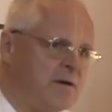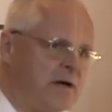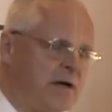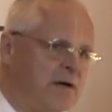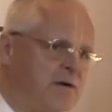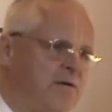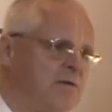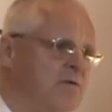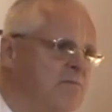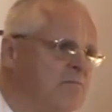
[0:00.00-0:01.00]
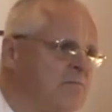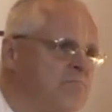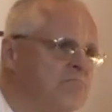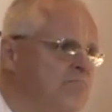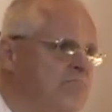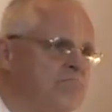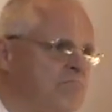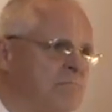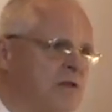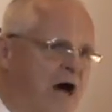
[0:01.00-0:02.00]
a
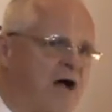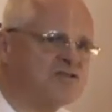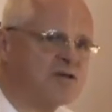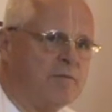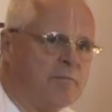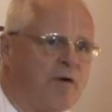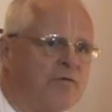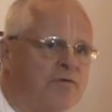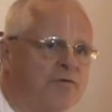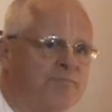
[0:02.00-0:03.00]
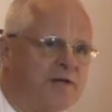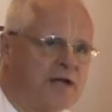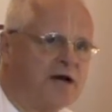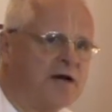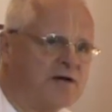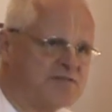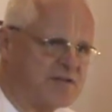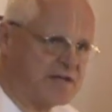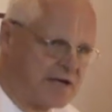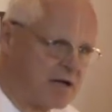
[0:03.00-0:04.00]
large amount of mridangas
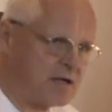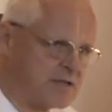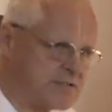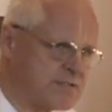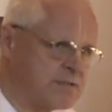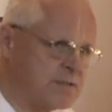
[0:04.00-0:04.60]
and kabels,